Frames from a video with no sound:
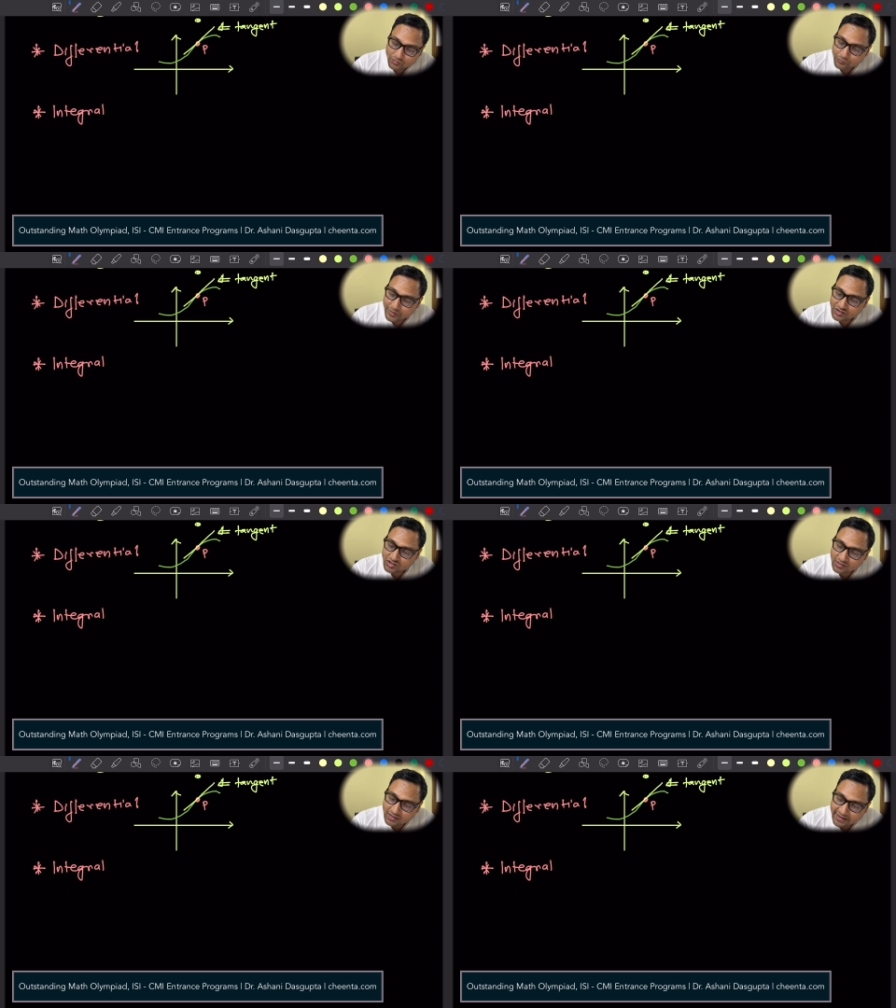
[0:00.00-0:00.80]

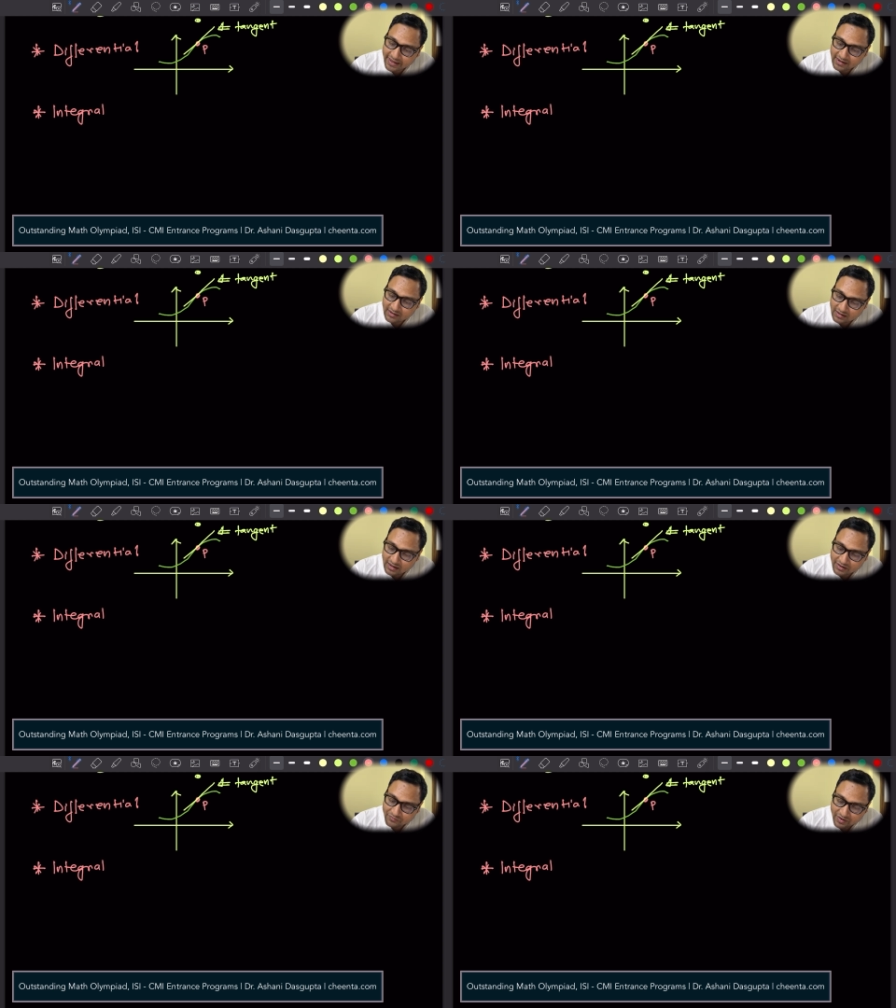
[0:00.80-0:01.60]
which again,
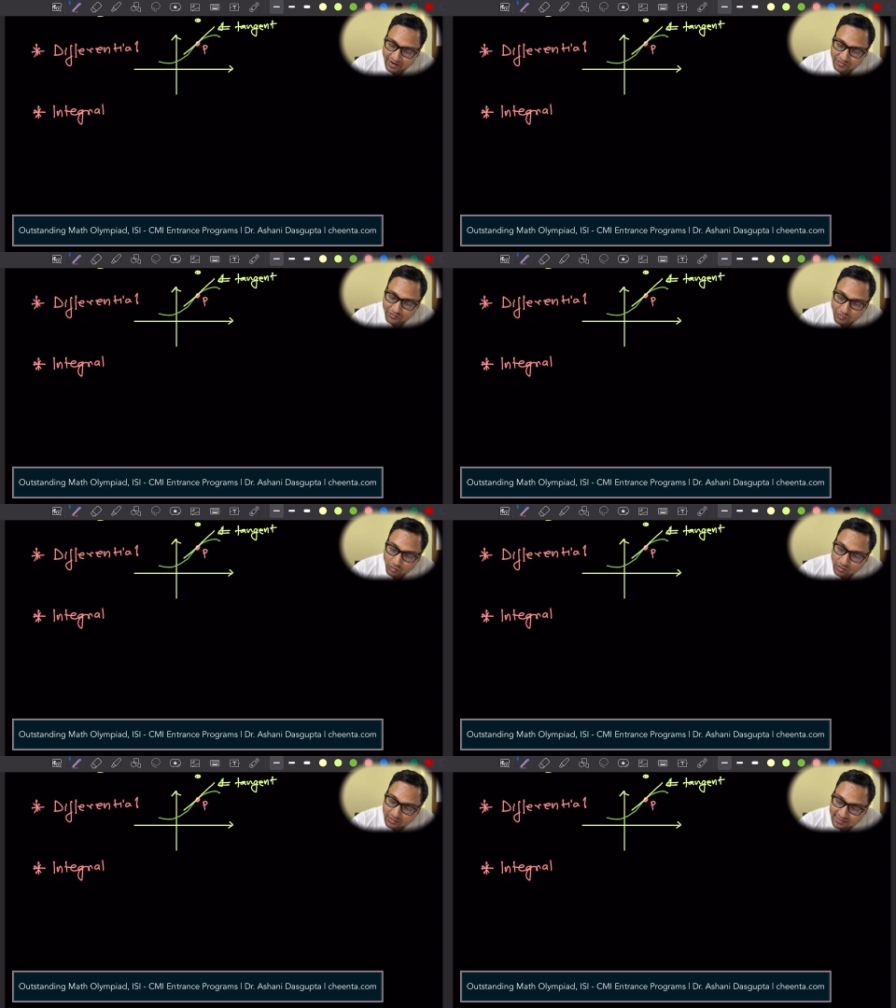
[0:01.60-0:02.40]
if I
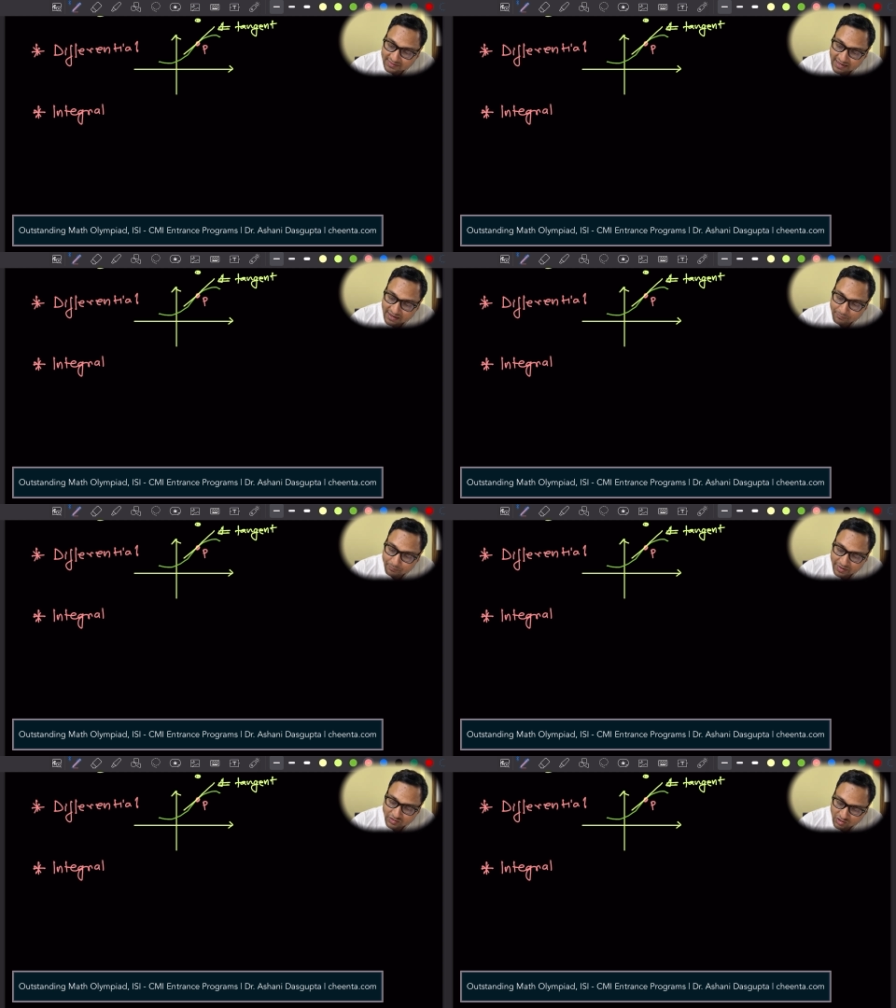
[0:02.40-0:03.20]
draw the same
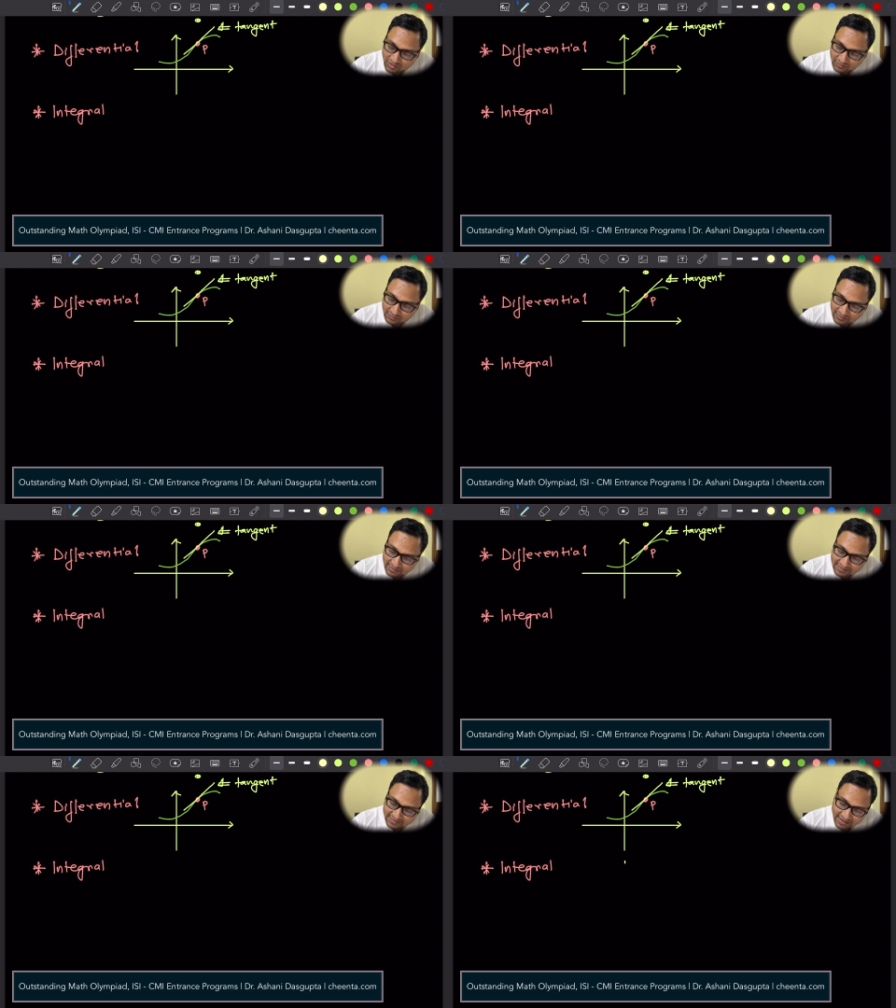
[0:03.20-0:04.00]
picture,
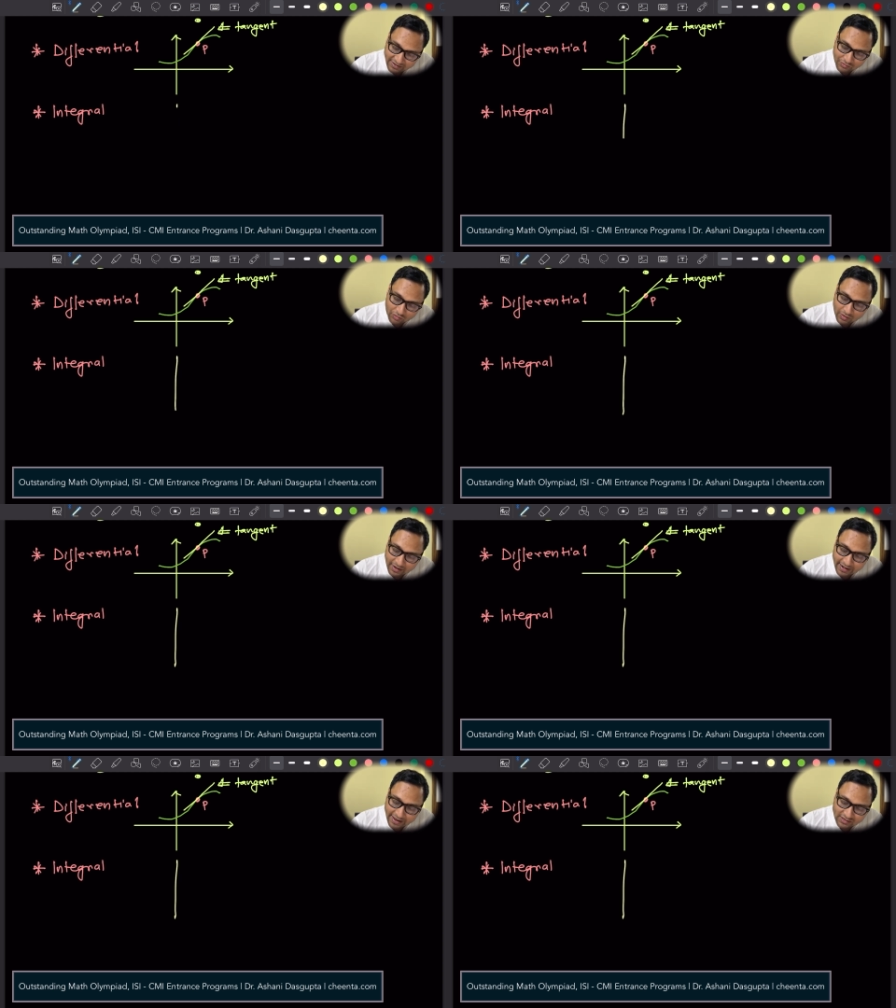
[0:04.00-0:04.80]
let's say I draw
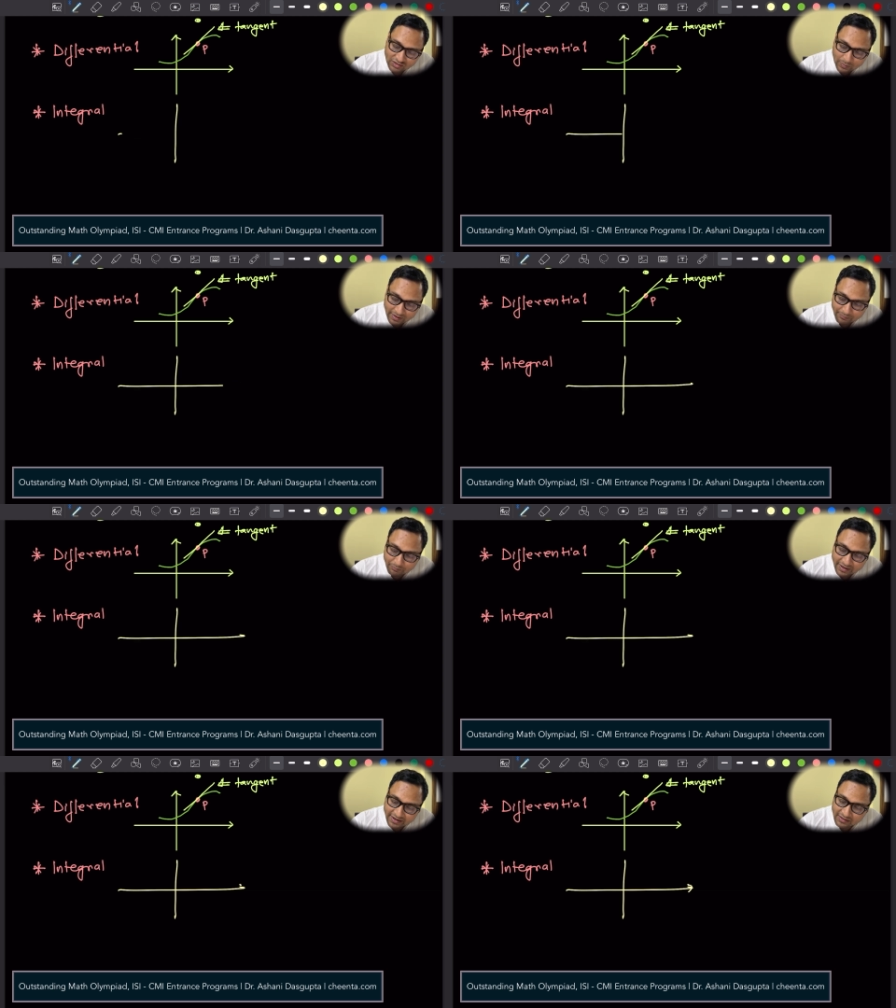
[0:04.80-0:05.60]
an xy
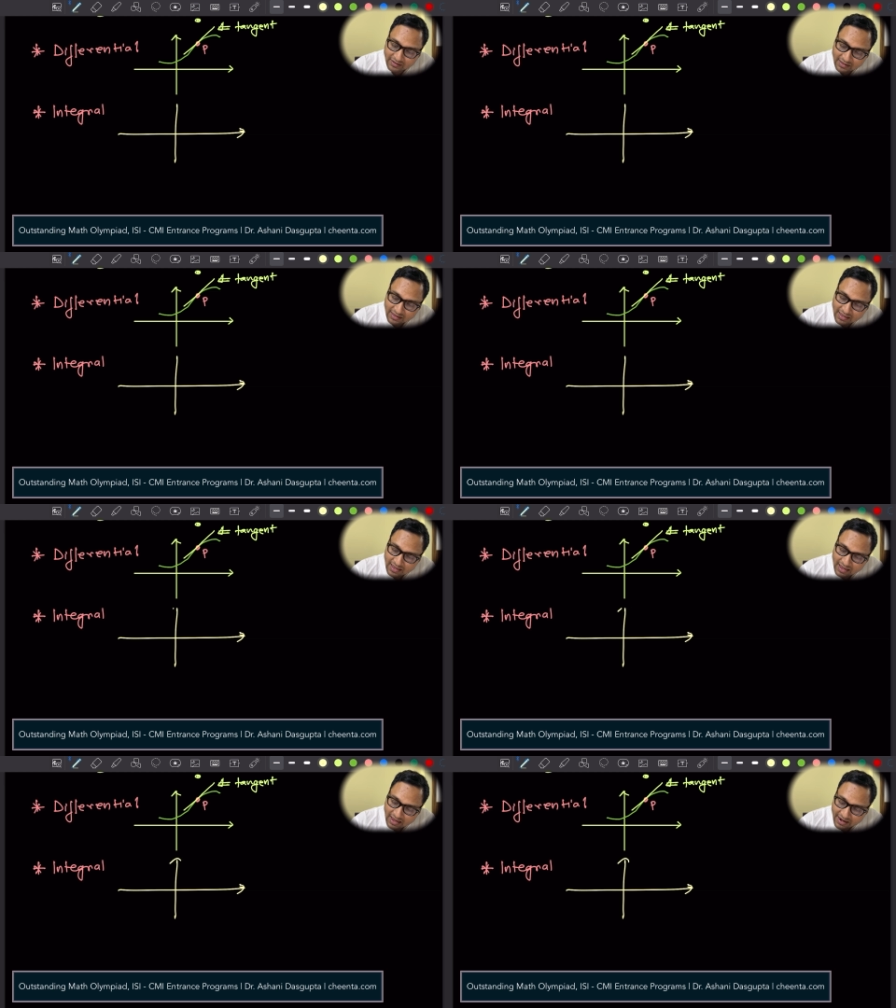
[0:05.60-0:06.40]
plane,
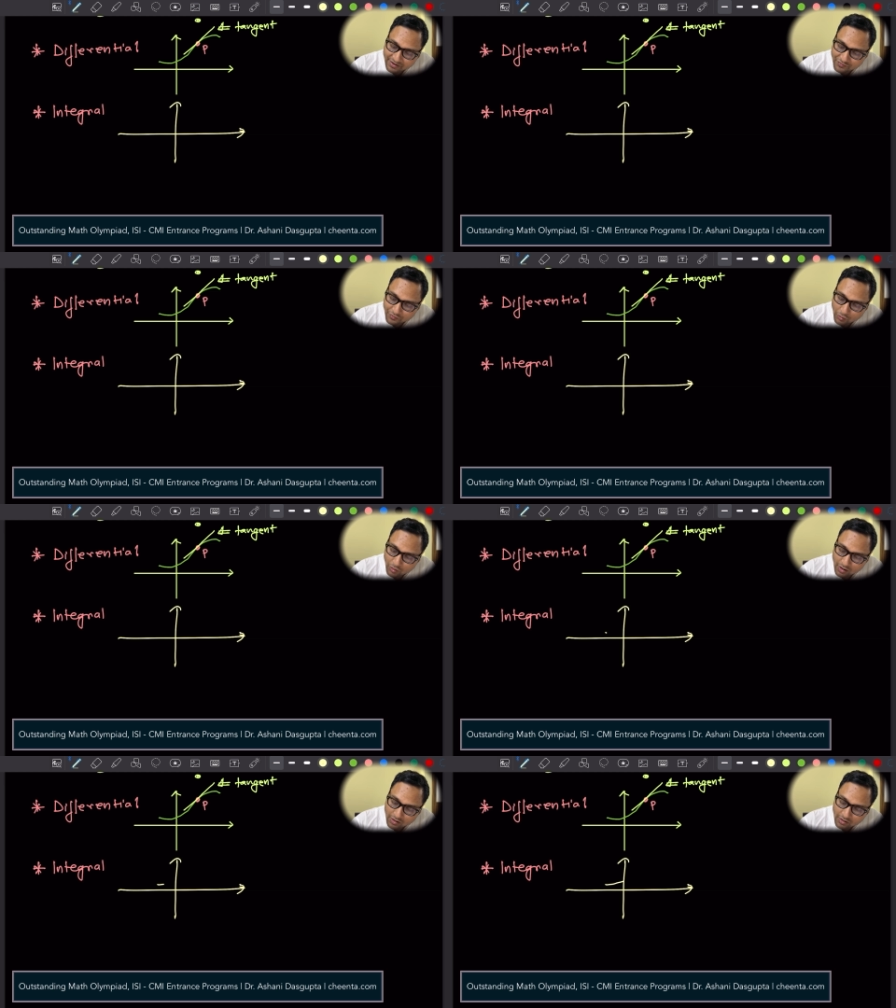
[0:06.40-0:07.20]
I
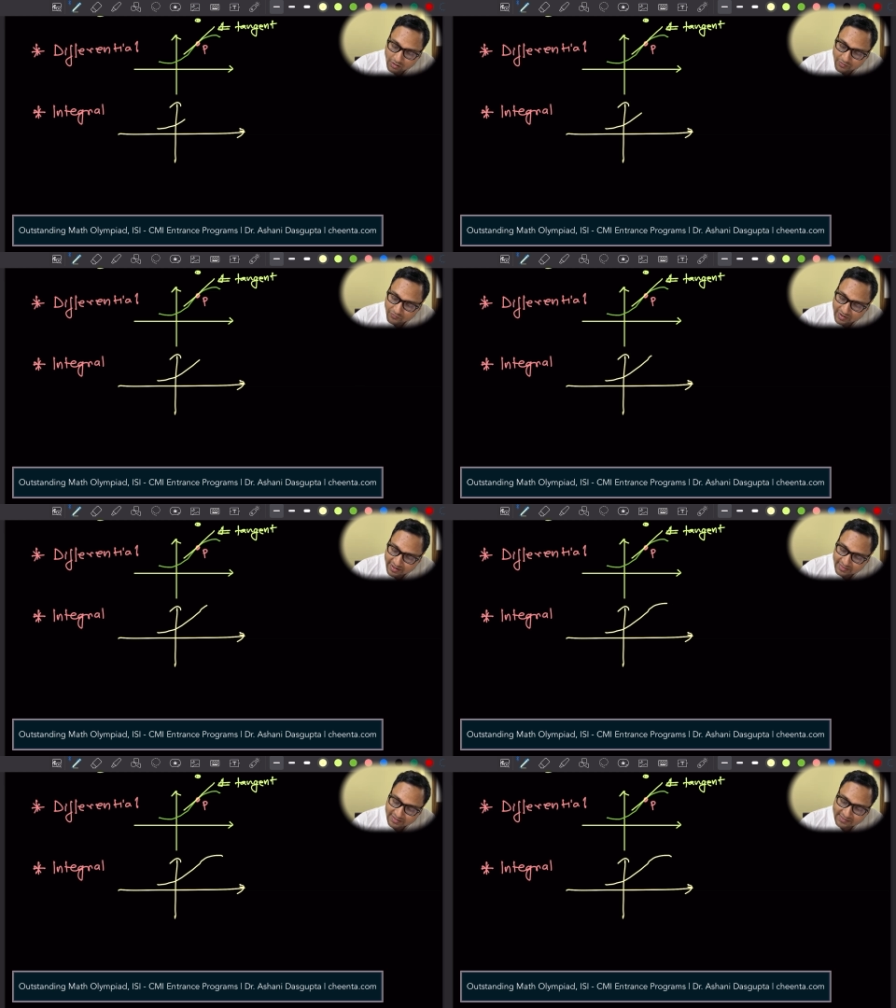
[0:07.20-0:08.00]
draw a curve
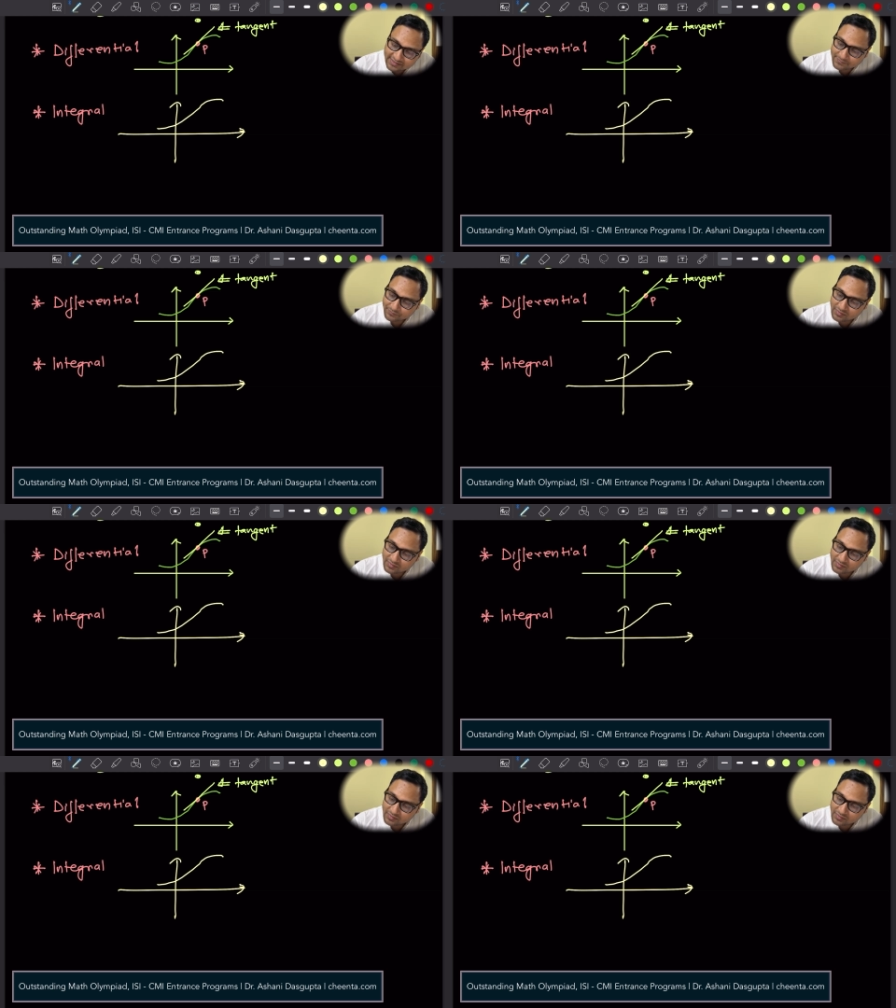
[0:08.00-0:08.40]
like this,